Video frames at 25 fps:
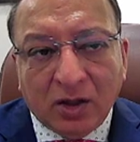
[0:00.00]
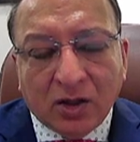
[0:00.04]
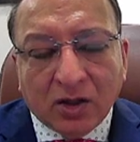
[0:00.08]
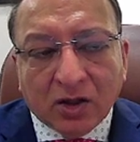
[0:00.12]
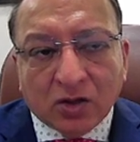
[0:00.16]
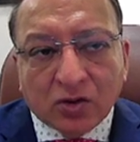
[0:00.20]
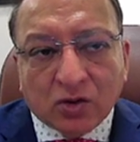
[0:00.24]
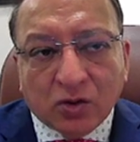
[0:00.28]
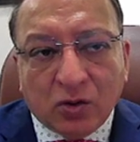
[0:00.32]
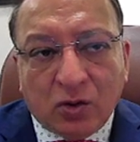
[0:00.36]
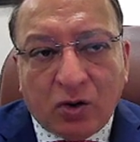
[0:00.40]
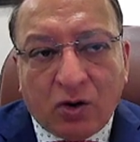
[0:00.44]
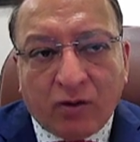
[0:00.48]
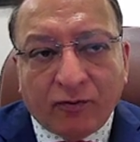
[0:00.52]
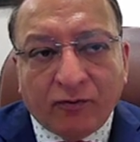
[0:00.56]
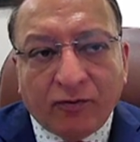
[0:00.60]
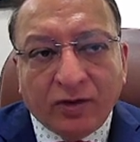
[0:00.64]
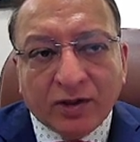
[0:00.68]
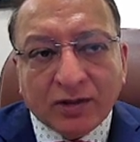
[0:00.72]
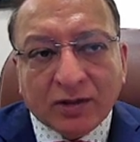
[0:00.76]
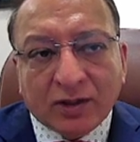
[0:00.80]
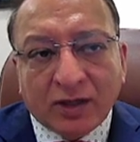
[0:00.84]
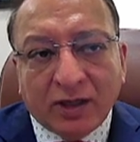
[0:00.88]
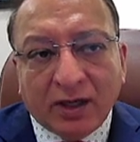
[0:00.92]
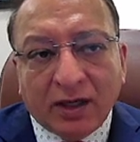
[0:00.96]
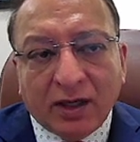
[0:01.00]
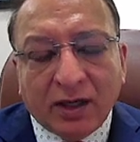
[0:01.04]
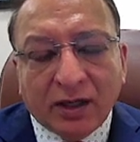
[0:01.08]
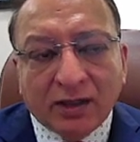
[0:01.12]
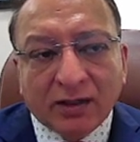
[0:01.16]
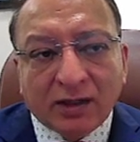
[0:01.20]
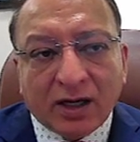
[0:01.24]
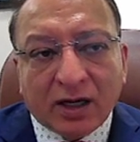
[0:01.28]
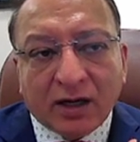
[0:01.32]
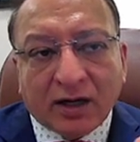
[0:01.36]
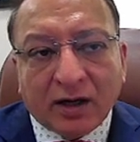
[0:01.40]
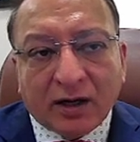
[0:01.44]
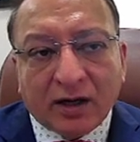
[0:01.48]
so obviously in
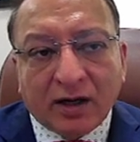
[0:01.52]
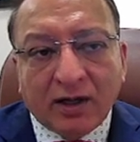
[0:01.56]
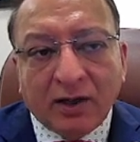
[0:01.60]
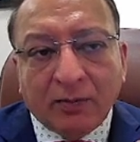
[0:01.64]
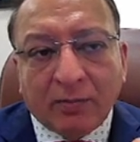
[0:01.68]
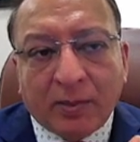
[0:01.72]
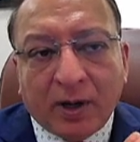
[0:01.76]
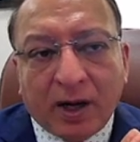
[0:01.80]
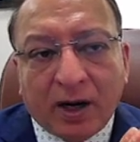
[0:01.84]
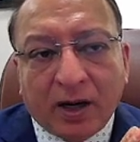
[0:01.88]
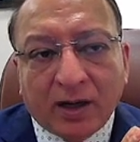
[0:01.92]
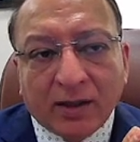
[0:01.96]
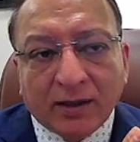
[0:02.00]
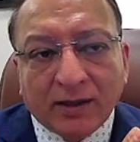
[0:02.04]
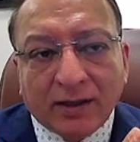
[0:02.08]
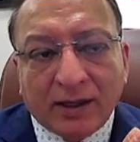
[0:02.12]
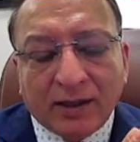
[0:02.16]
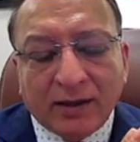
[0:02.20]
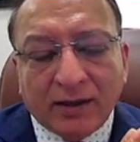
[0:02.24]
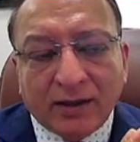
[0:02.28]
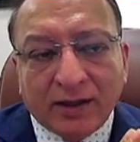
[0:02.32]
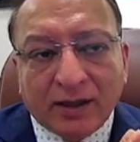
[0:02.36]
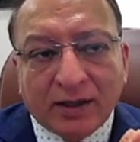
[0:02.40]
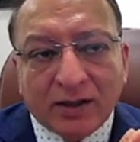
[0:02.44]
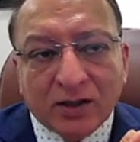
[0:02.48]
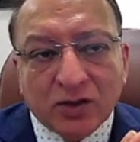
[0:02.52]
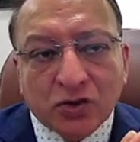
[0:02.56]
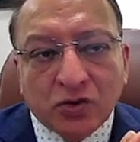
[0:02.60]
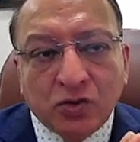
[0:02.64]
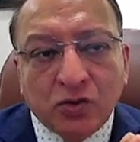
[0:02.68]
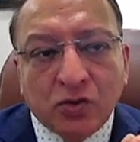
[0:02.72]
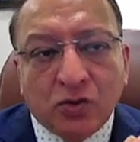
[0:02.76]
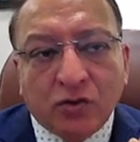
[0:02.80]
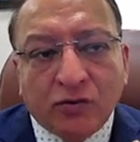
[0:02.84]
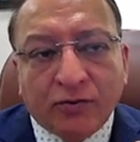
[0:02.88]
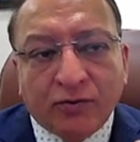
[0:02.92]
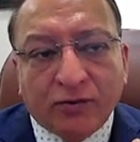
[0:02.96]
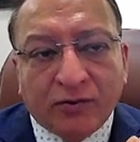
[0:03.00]
the current plant, then there is
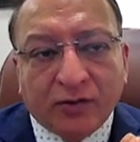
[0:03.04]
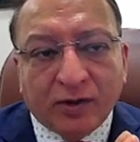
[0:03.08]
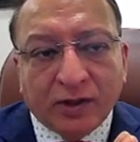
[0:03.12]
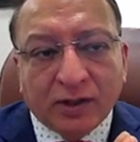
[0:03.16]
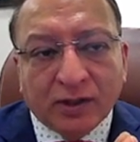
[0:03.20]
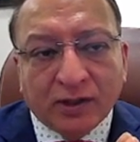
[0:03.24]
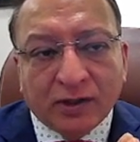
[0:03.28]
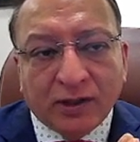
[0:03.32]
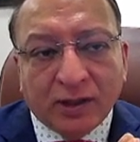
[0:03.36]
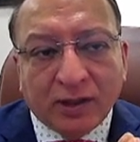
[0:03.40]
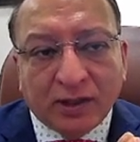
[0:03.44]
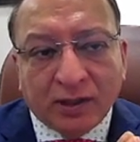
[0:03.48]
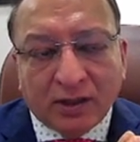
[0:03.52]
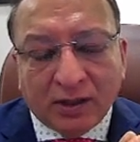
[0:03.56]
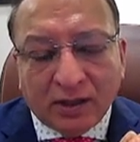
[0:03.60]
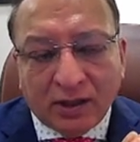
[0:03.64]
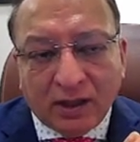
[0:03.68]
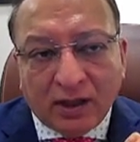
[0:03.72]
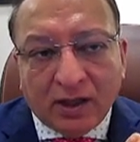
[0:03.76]
no further,